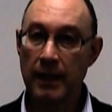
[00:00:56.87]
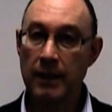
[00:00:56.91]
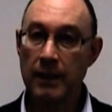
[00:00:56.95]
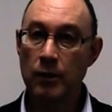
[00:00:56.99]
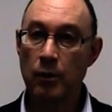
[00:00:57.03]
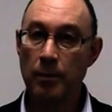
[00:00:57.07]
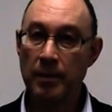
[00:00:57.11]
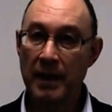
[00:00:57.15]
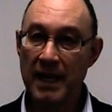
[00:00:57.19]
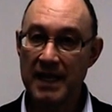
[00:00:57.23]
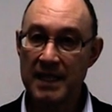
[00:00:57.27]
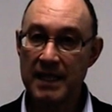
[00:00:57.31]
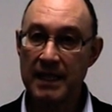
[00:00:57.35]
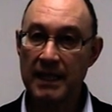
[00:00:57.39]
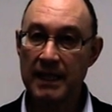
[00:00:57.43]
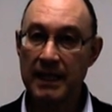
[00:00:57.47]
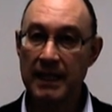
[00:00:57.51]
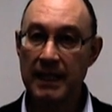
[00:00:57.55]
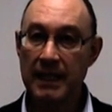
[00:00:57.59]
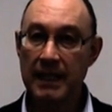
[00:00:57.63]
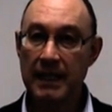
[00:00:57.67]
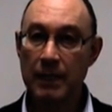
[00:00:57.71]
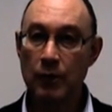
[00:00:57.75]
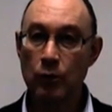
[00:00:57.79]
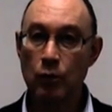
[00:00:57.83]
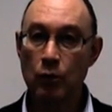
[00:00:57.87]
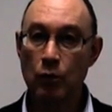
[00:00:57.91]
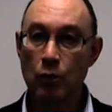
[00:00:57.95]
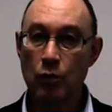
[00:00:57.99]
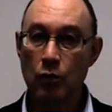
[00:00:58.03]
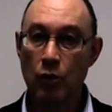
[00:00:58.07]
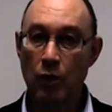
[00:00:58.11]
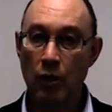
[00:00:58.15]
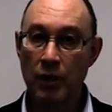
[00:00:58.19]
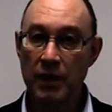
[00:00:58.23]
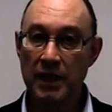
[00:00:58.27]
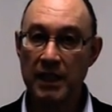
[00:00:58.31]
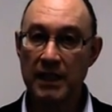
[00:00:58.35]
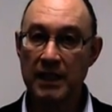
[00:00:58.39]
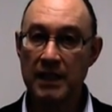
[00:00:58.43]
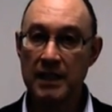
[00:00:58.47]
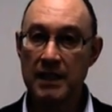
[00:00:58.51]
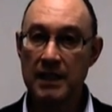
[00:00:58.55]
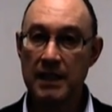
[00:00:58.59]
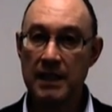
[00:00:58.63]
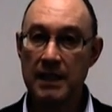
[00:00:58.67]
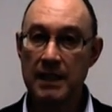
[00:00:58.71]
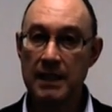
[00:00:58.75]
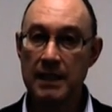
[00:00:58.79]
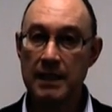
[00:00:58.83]
and obesity lead to chronic
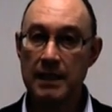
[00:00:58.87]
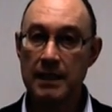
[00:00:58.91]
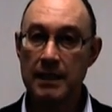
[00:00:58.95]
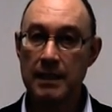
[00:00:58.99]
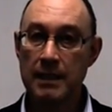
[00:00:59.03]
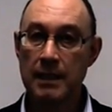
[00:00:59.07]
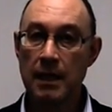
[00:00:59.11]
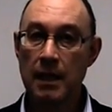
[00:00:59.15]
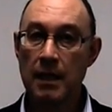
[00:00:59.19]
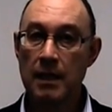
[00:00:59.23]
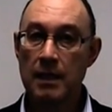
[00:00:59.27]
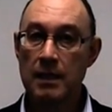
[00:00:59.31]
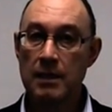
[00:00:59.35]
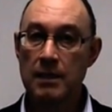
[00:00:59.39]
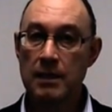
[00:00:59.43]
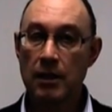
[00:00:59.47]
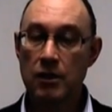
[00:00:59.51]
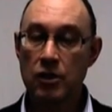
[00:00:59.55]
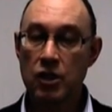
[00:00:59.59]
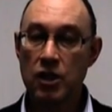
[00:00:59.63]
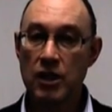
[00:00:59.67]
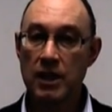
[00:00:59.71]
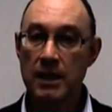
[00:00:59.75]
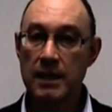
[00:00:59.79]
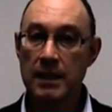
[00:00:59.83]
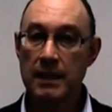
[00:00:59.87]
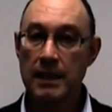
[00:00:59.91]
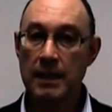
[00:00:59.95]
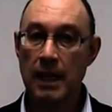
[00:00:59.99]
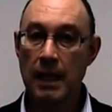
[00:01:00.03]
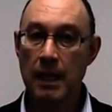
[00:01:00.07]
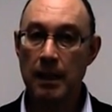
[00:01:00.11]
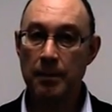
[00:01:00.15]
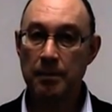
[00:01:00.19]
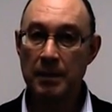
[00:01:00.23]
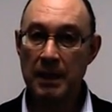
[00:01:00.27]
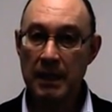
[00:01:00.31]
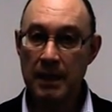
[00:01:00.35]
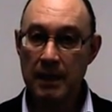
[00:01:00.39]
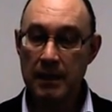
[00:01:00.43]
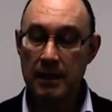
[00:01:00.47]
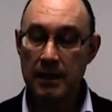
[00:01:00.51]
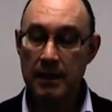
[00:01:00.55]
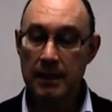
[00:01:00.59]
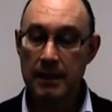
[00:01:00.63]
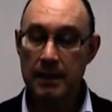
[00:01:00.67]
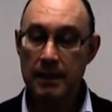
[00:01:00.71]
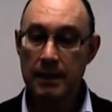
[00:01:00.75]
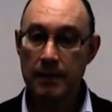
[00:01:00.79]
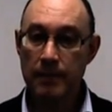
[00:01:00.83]
diseases such as
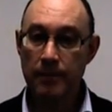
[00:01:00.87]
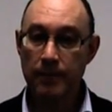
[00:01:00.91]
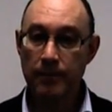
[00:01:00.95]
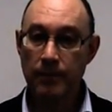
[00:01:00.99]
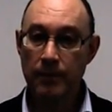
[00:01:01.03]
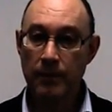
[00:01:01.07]
diabetes,